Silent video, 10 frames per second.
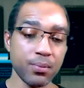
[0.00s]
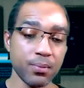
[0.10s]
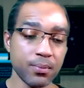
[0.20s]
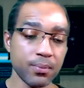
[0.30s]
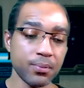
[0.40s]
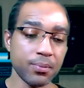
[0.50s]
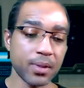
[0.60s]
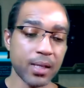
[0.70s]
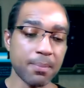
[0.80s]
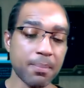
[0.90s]
you,
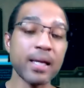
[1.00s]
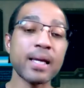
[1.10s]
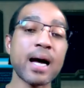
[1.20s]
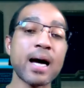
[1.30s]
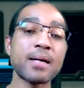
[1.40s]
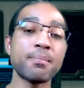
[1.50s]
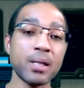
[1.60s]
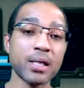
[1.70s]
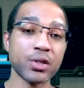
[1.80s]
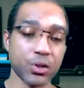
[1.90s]
and may
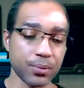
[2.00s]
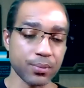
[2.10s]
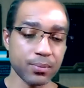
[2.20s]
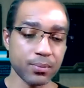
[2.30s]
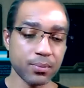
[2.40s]
God bless you